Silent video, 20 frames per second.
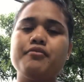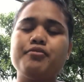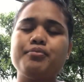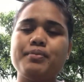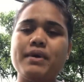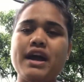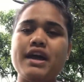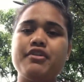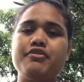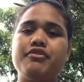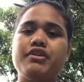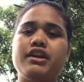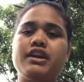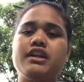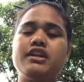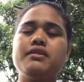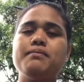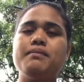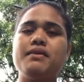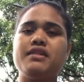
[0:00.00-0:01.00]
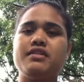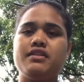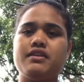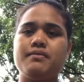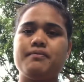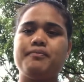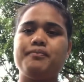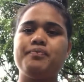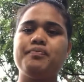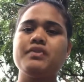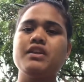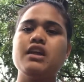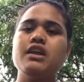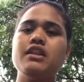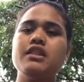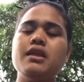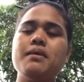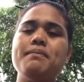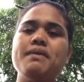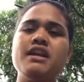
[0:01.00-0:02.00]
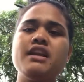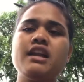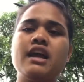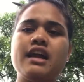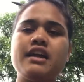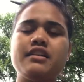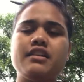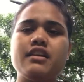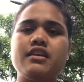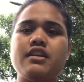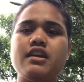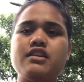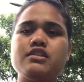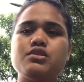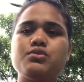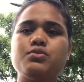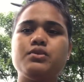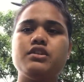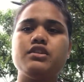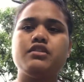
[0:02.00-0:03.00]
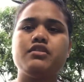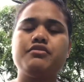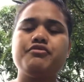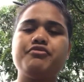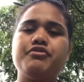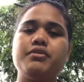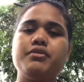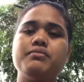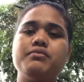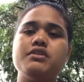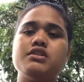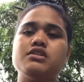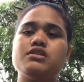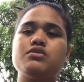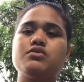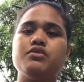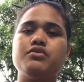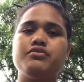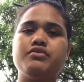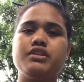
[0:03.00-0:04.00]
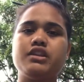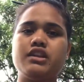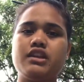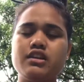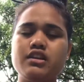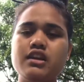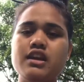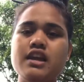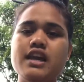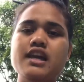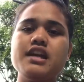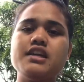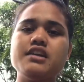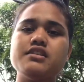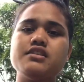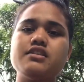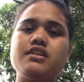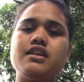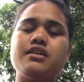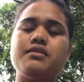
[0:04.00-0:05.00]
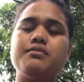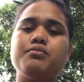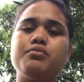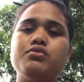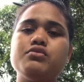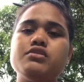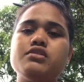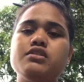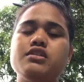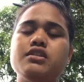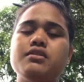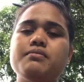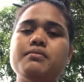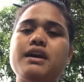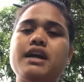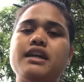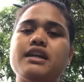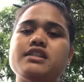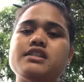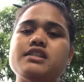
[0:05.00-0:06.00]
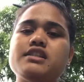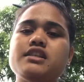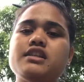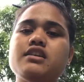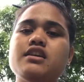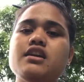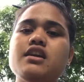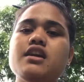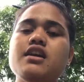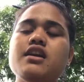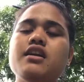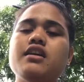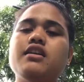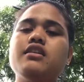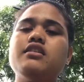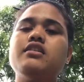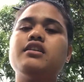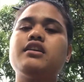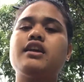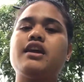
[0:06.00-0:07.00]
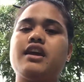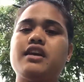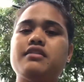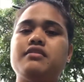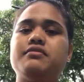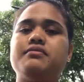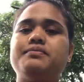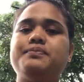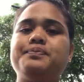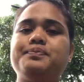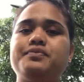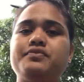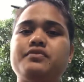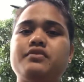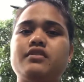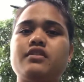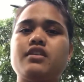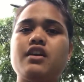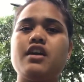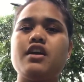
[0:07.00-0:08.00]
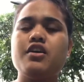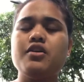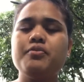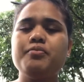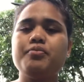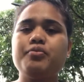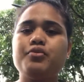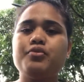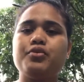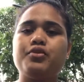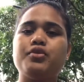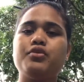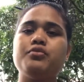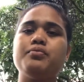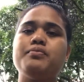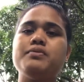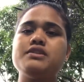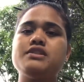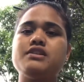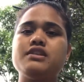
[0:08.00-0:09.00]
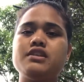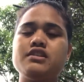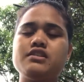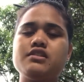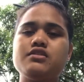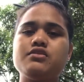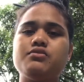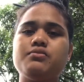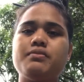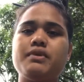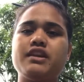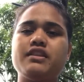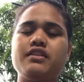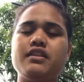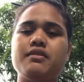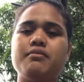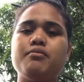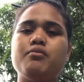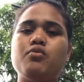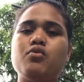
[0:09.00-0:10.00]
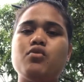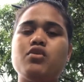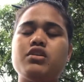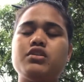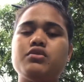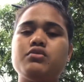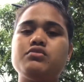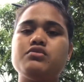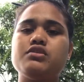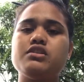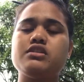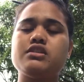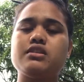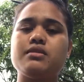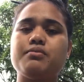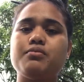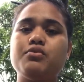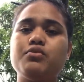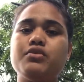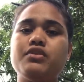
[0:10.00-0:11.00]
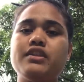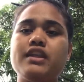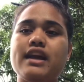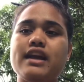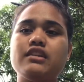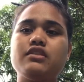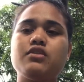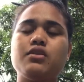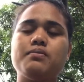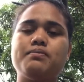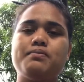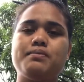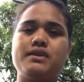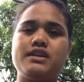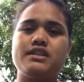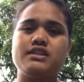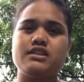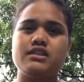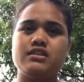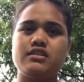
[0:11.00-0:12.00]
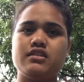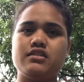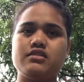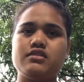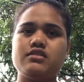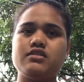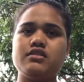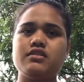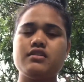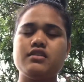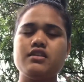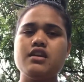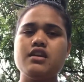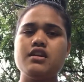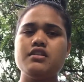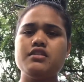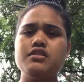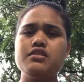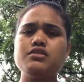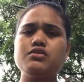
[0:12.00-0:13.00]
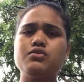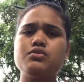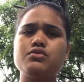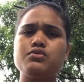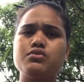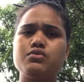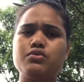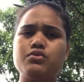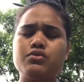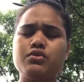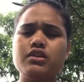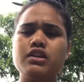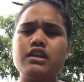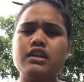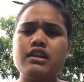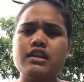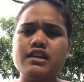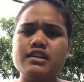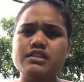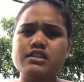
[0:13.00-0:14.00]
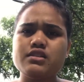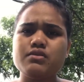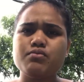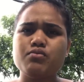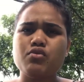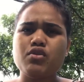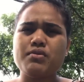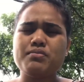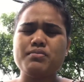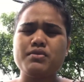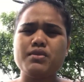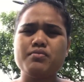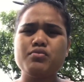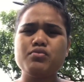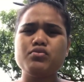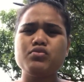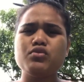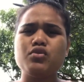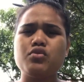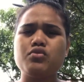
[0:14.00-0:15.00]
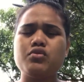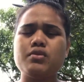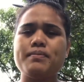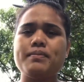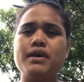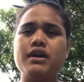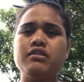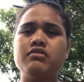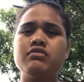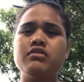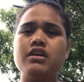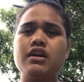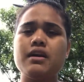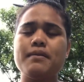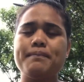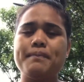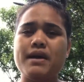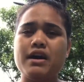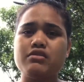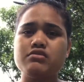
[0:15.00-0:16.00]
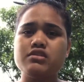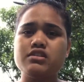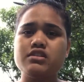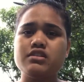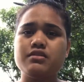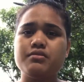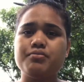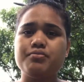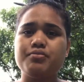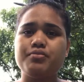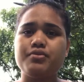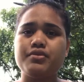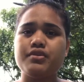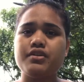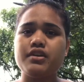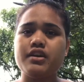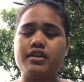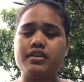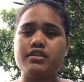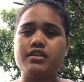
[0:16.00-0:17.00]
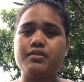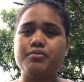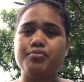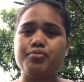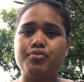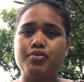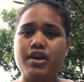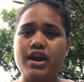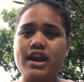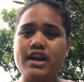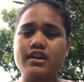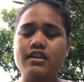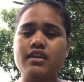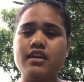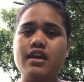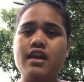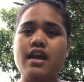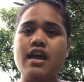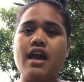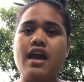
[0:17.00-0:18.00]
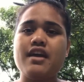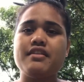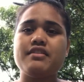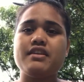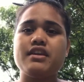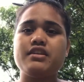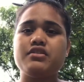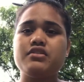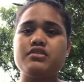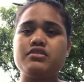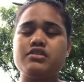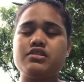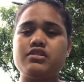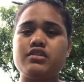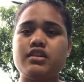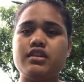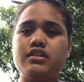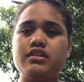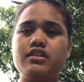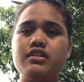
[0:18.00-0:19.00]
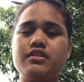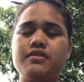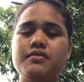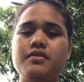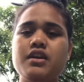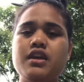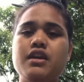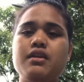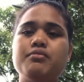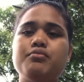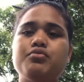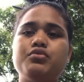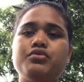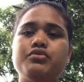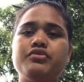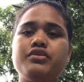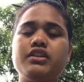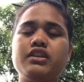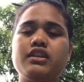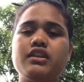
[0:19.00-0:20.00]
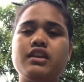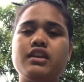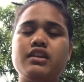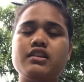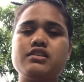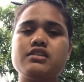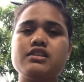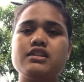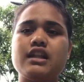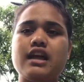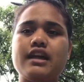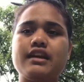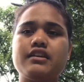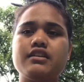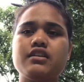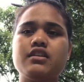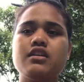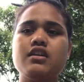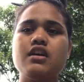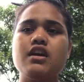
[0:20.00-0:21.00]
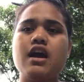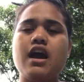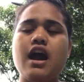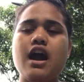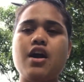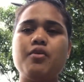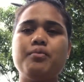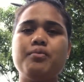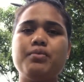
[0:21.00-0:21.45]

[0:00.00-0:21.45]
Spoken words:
by Rayat Mendip. The main idea that we learn from this core reading is that boosting marketing can help grow business to make them more noticeable than competitors. This also lets more people know about the brand, and additionally improving things like how